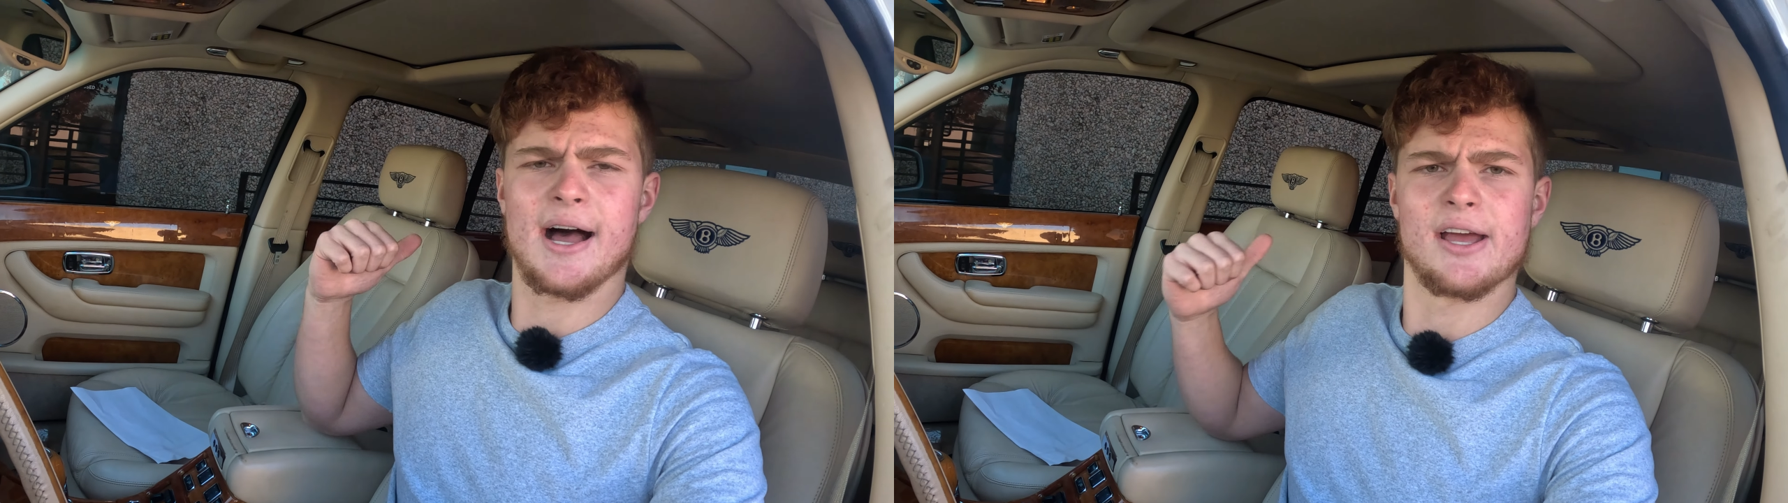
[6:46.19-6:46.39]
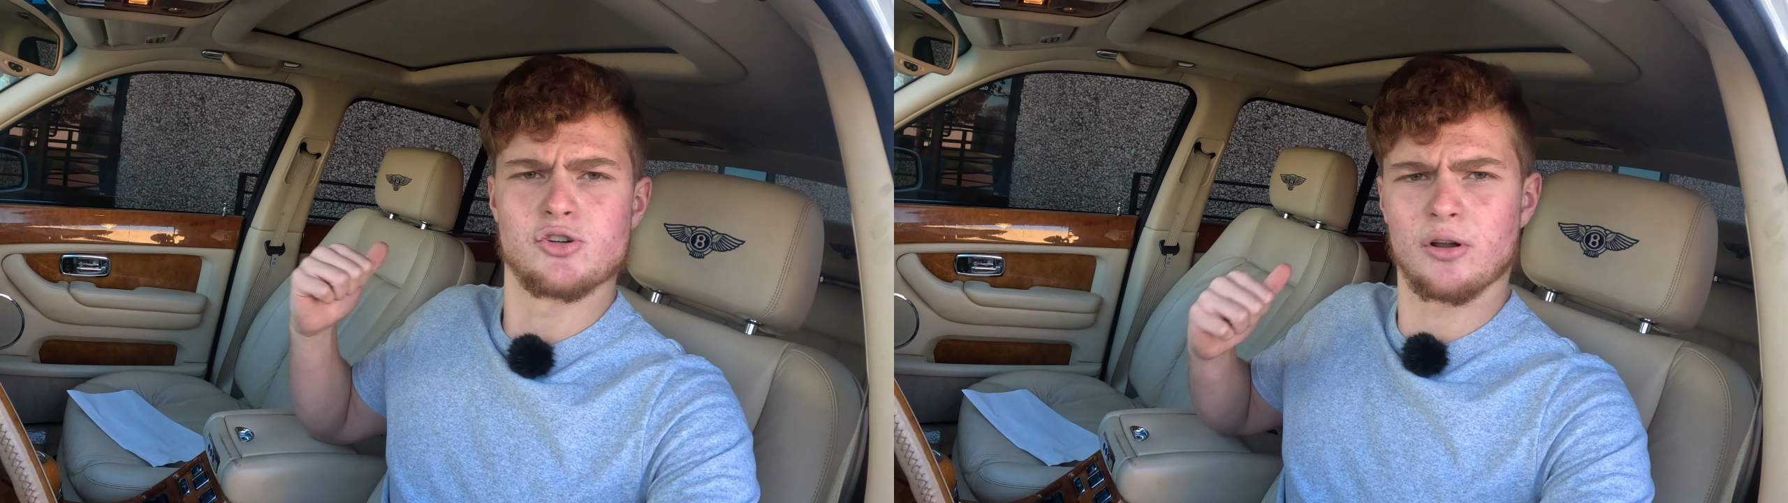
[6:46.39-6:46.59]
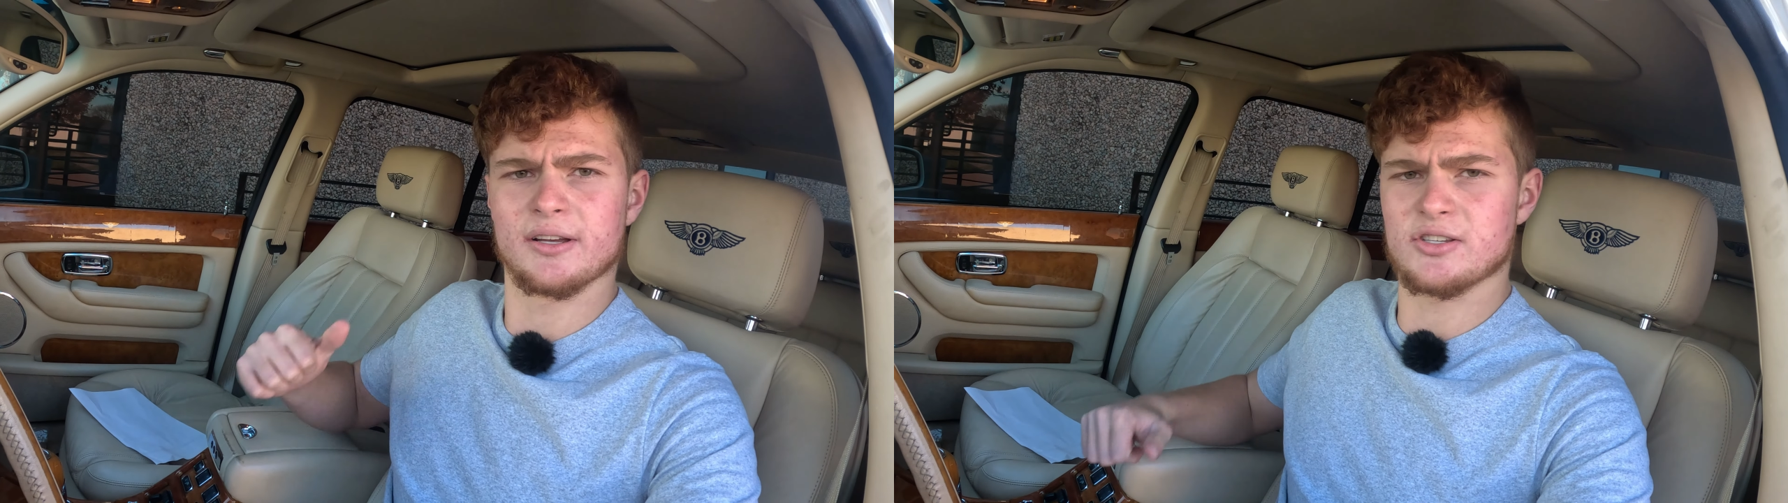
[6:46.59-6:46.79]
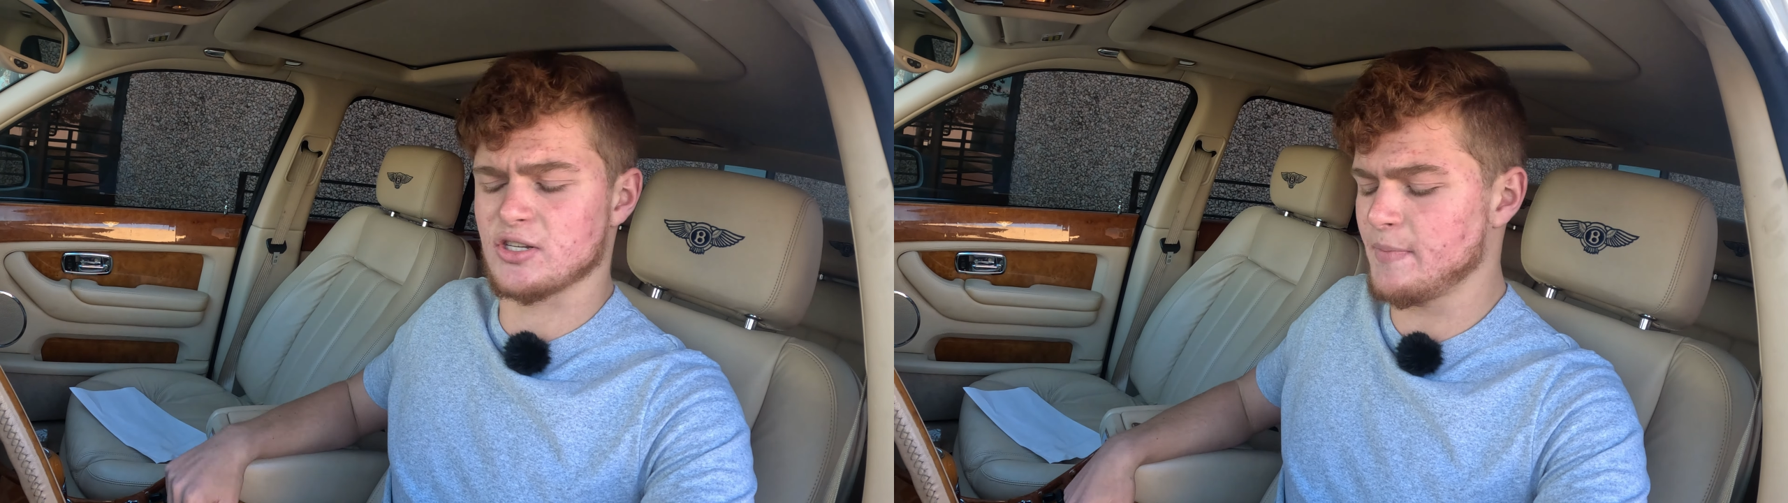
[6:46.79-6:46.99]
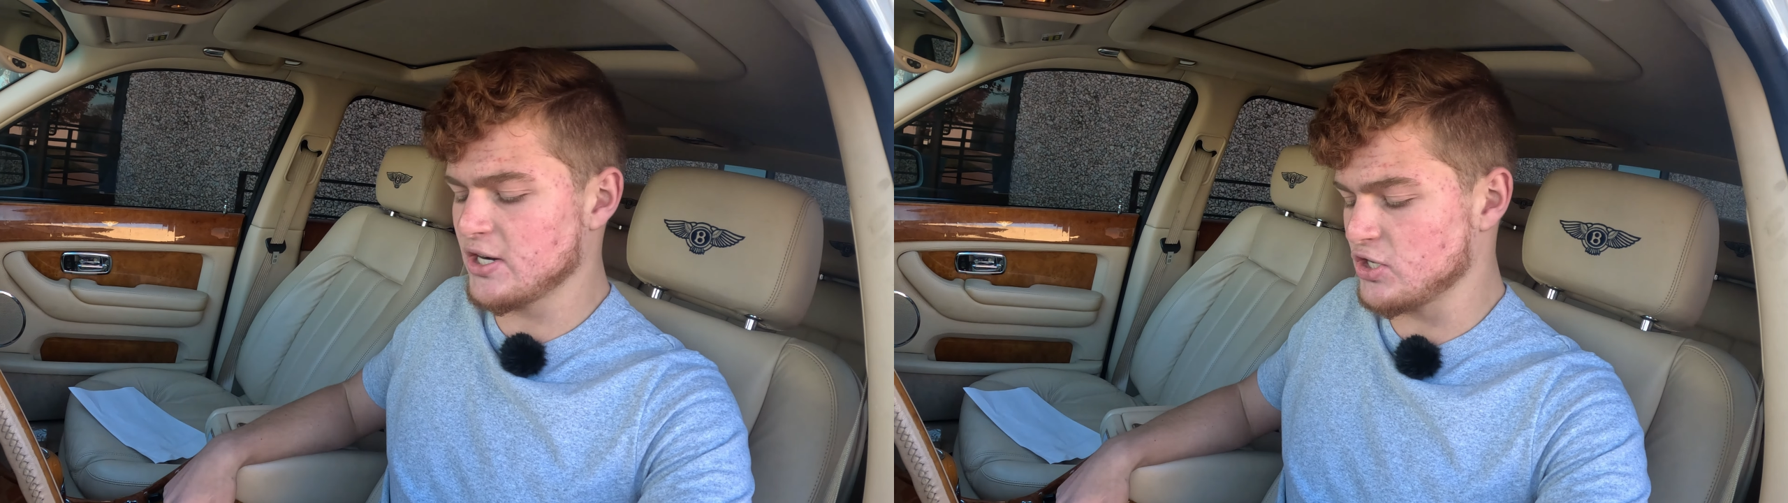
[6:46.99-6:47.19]
hydraulic
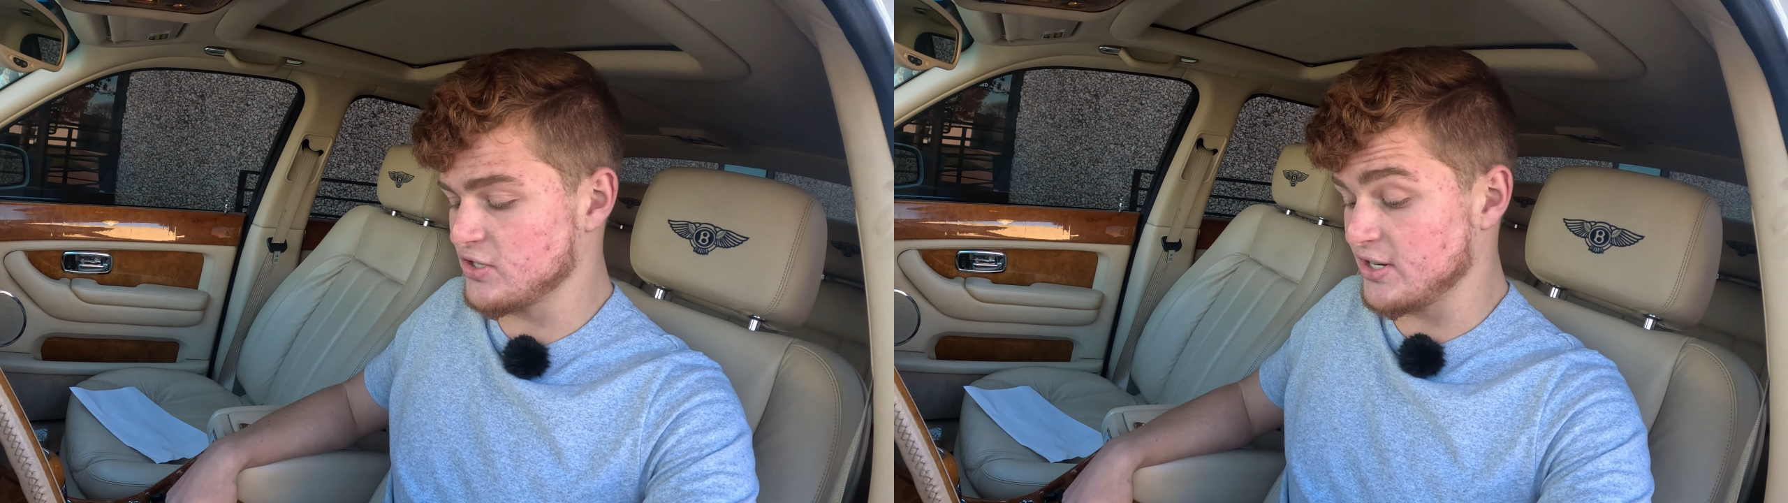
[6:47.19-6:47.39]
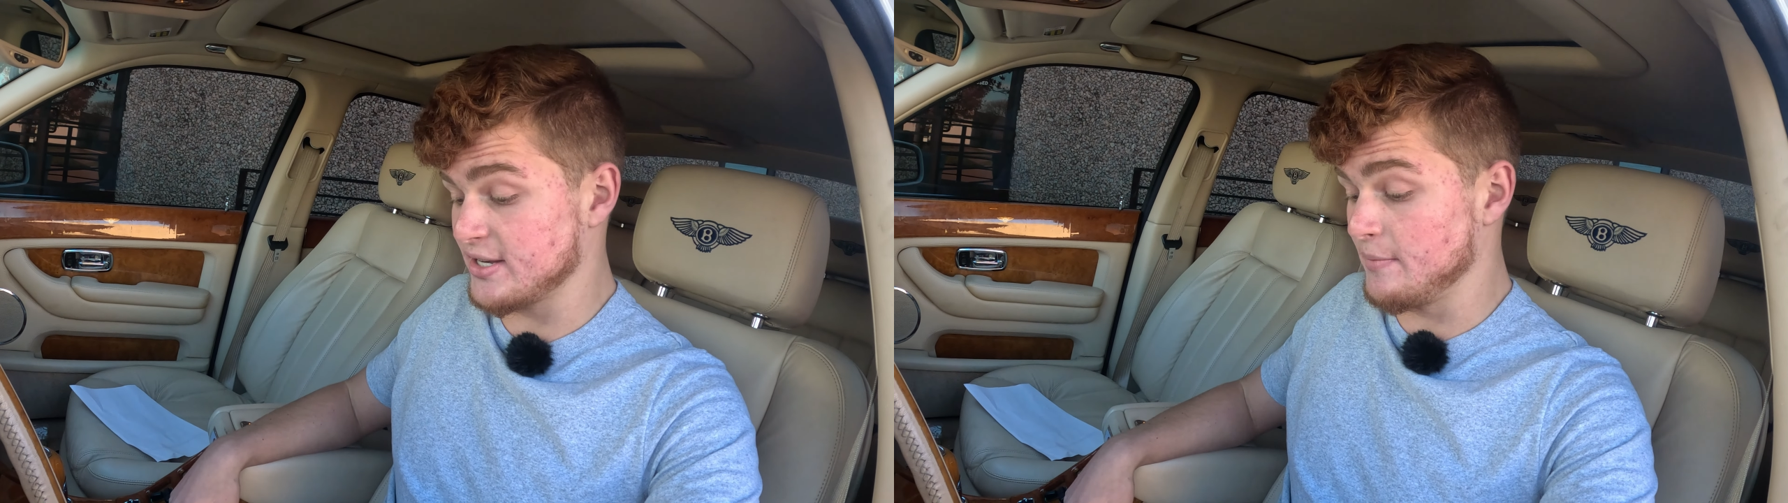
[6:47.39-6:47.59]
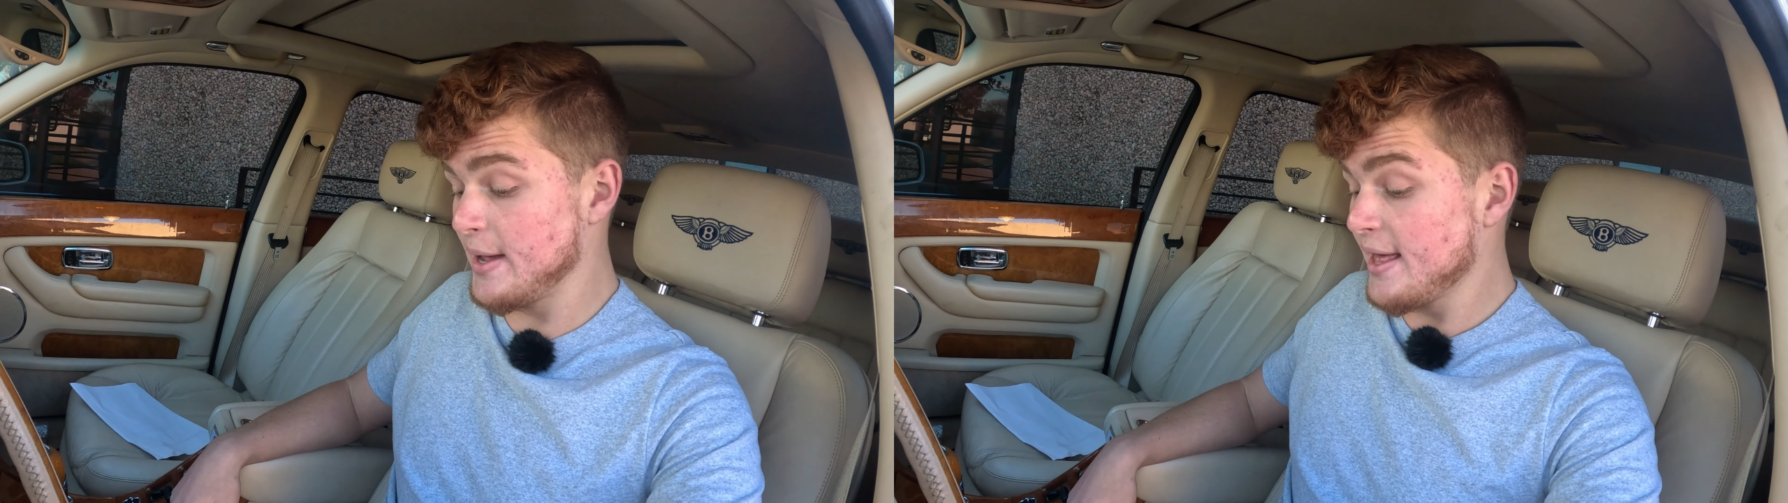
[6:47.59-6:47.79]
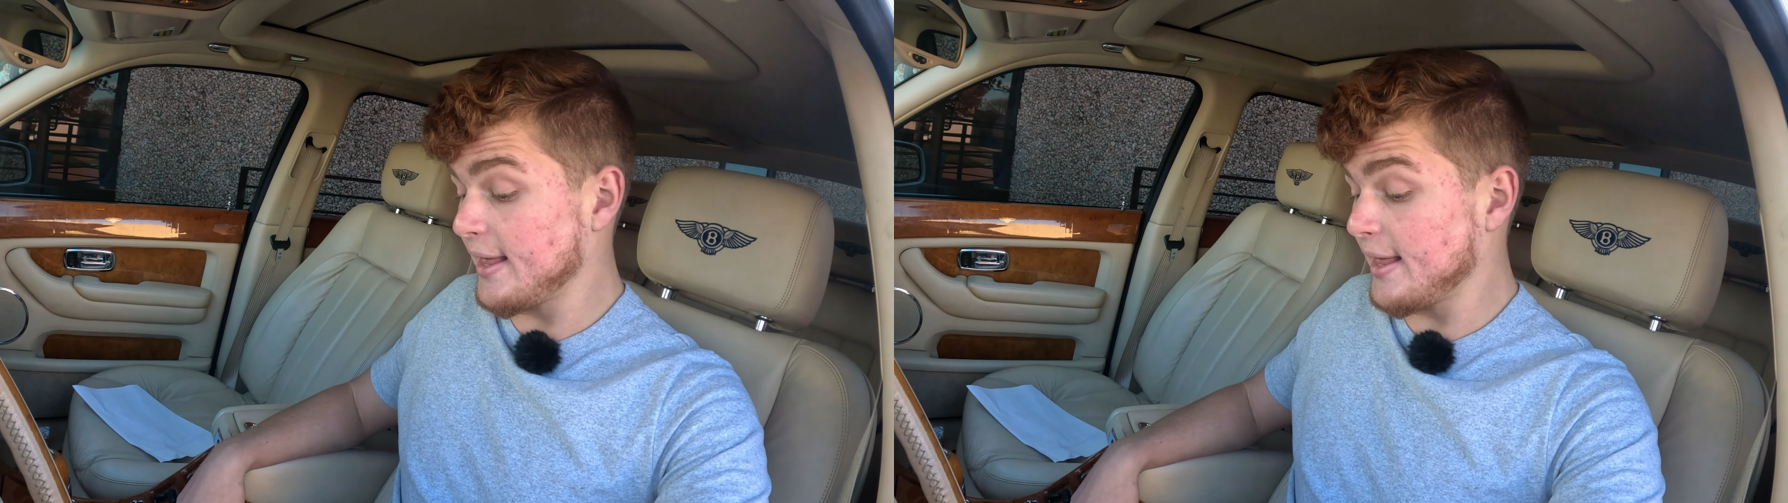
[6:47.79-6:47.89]
suspension system.